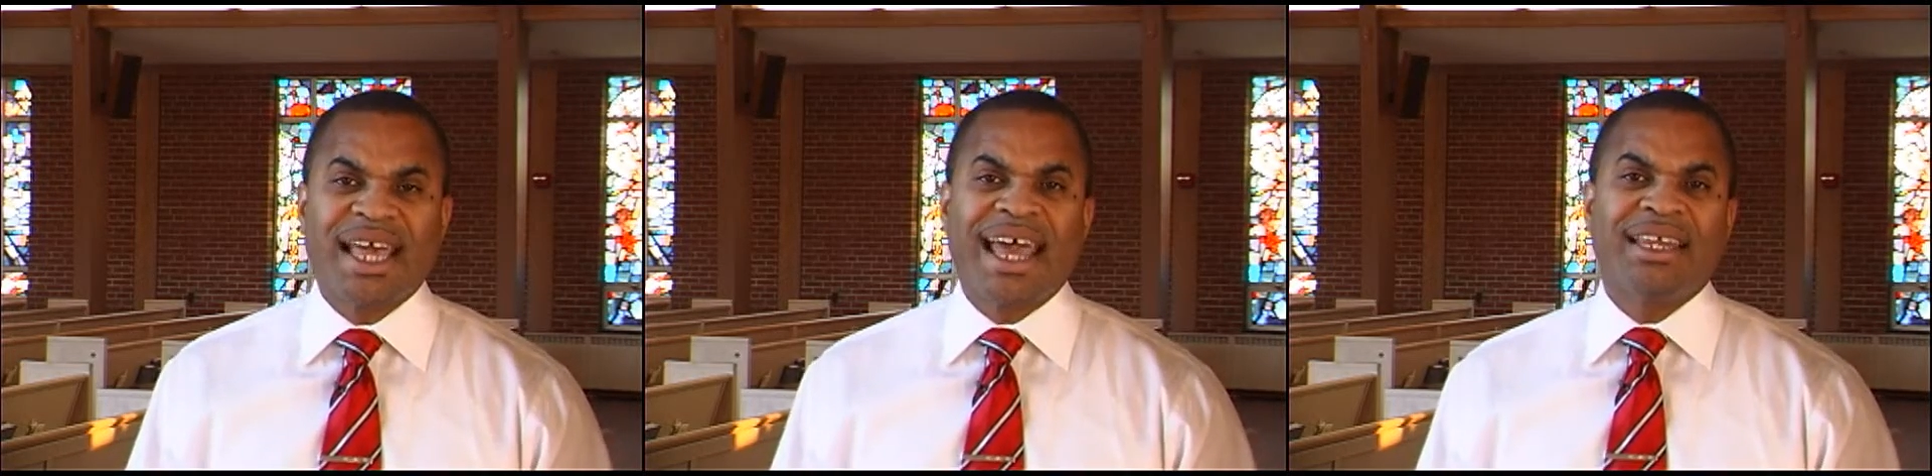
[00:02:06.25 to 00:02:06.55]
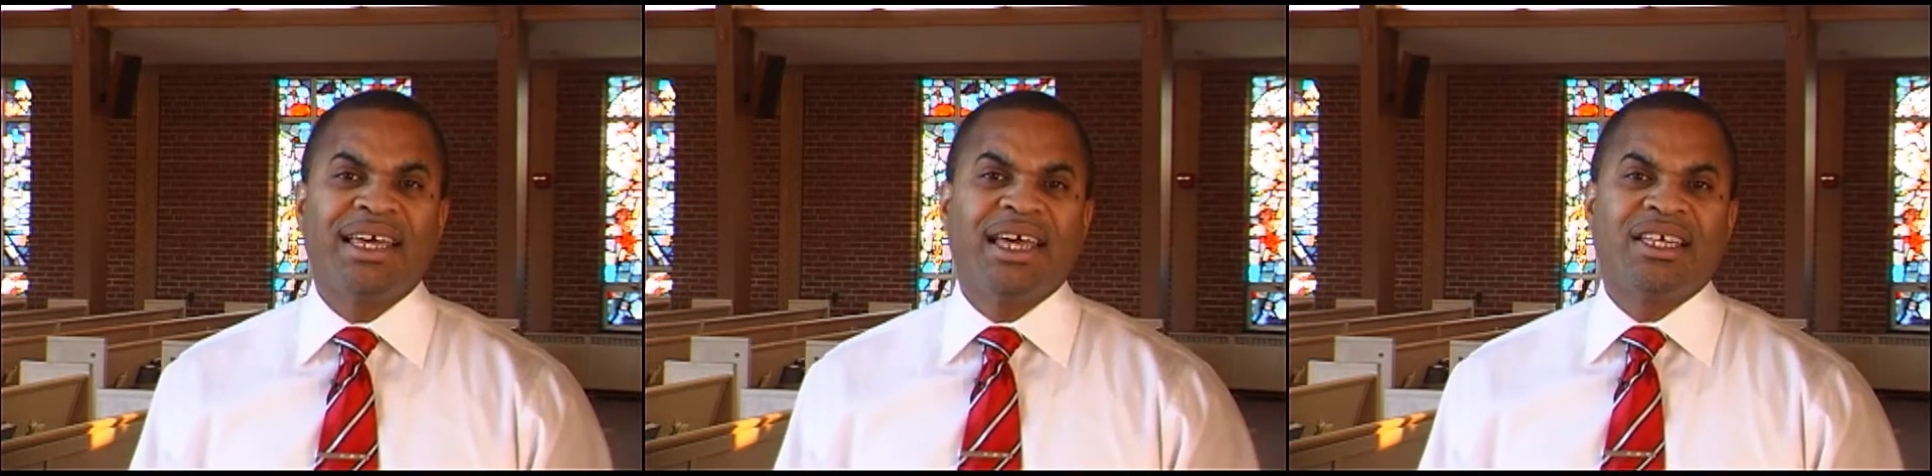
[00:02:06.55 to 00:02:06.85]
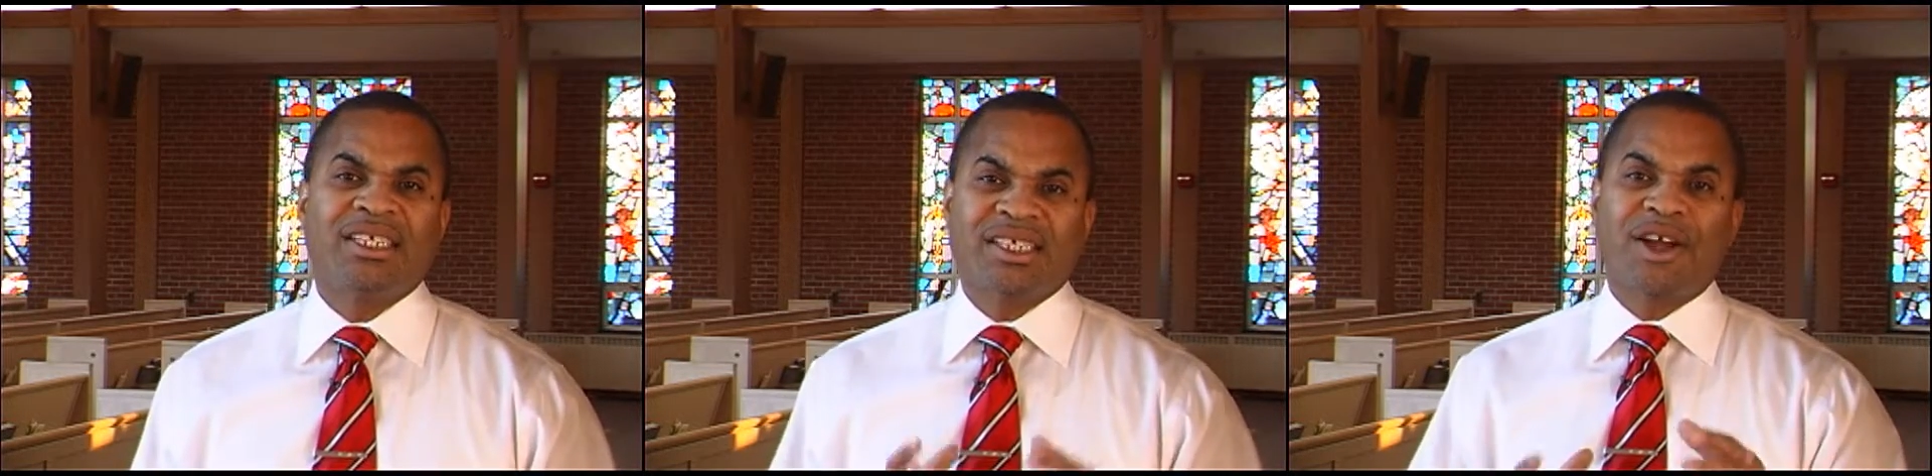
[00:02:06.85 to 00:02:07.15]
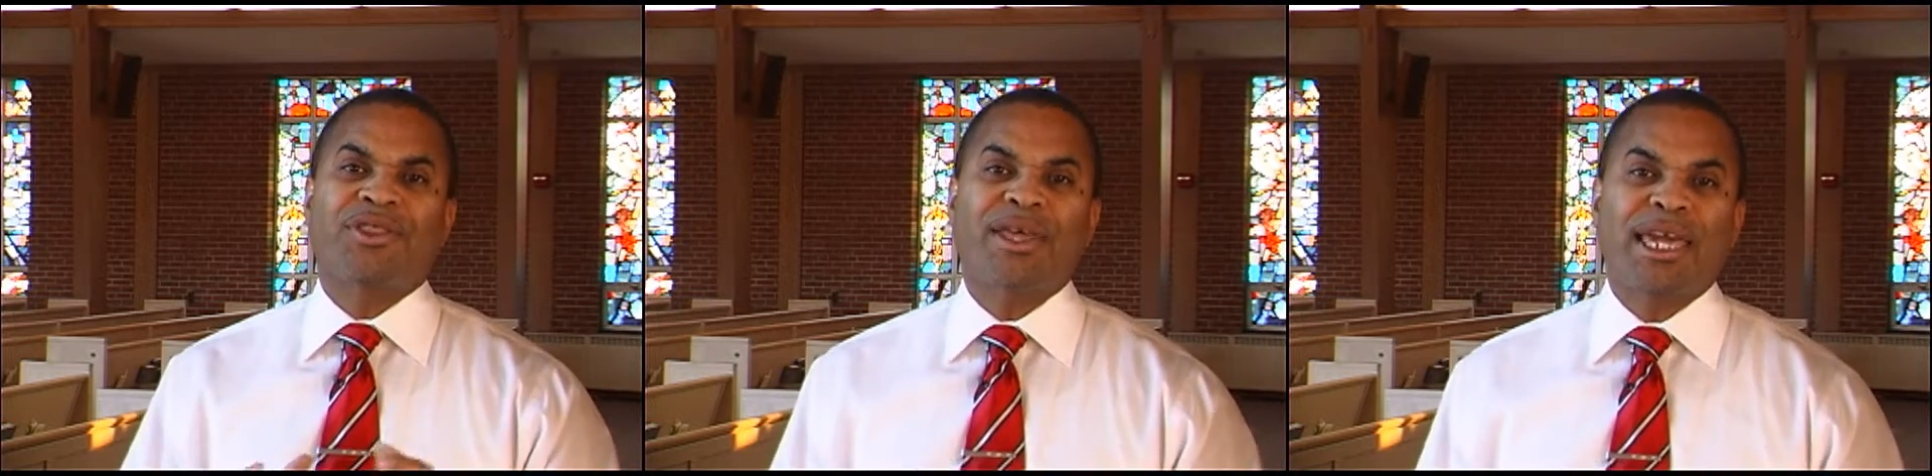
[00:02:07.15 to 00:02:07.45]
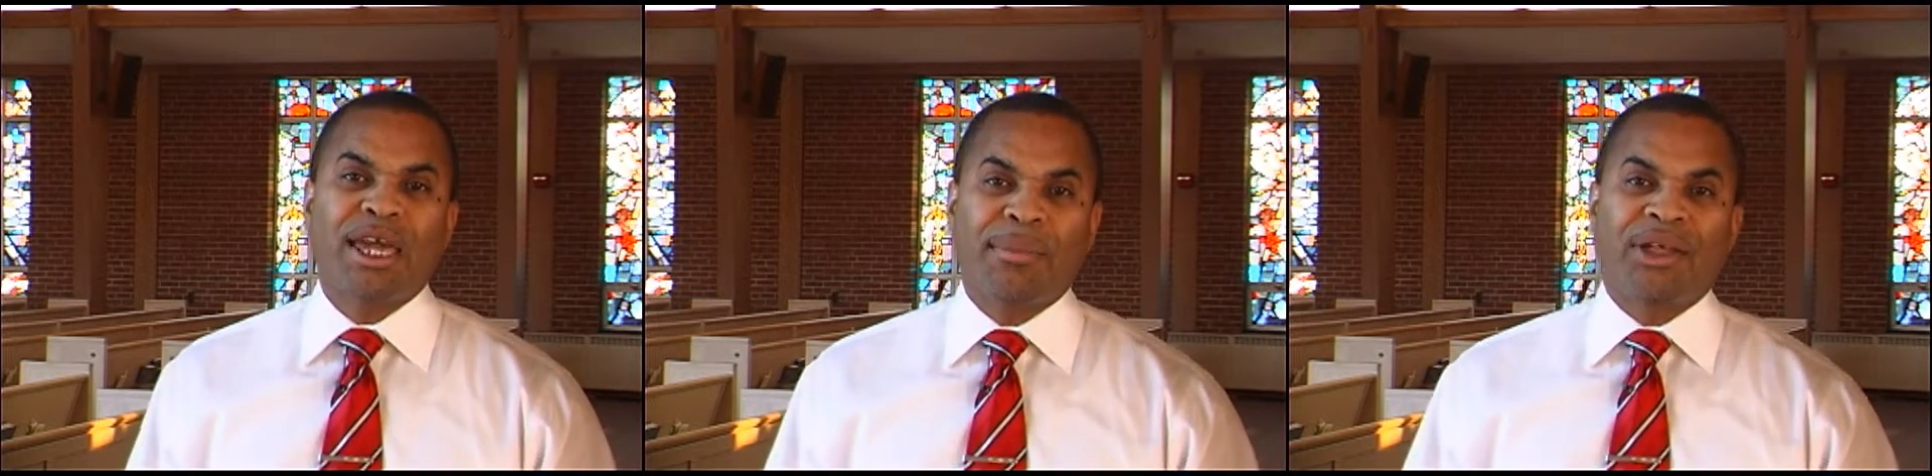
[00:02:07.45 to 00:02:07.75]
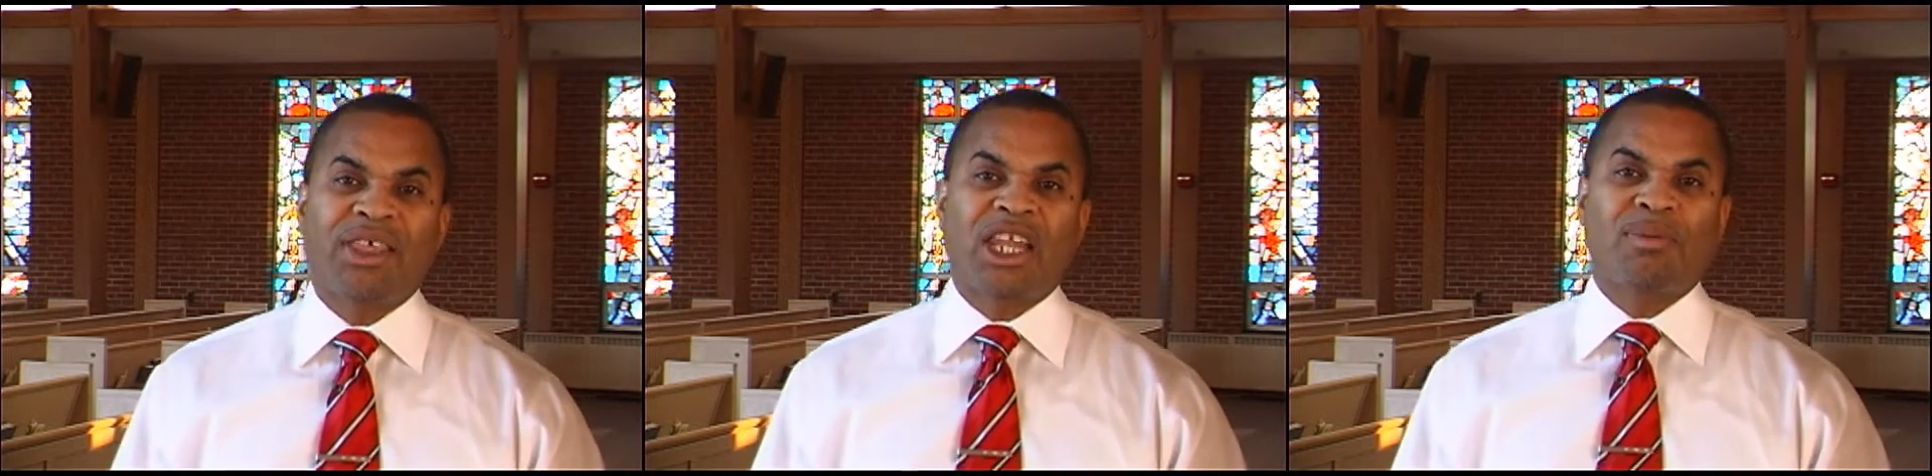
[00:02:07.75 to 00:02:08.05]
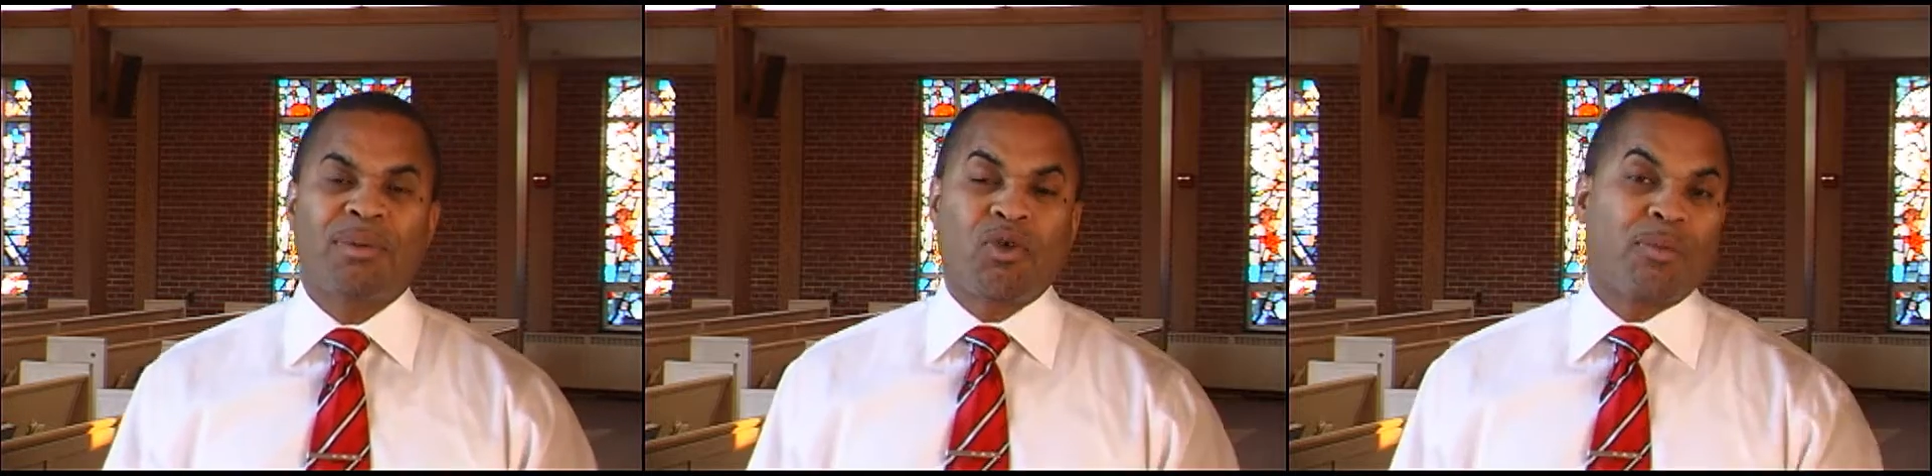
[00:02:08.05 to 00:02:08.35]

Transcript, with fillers: And you start thinking about that a little bit more.